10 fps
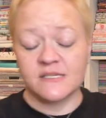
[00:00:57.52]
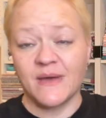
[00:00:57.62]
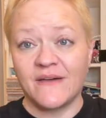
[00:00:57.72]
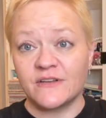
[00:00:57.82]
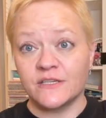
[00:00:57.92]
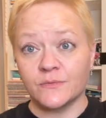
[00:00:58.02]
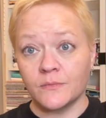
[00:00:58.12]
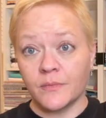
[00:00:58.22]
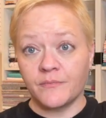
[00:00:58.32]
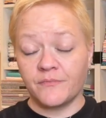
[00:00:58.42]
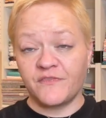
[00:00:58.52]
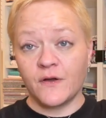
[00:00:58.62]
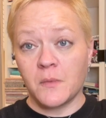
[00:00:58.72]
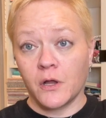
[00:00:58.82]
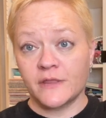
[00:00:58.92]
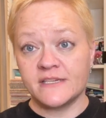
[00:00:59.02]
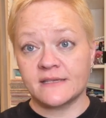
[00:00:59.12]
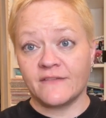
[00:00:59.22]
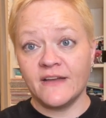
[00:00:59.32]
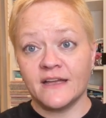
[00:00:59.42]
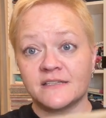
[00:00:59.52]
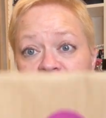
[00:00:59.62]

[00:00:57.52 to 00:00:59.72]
I'm having to film all these in advance.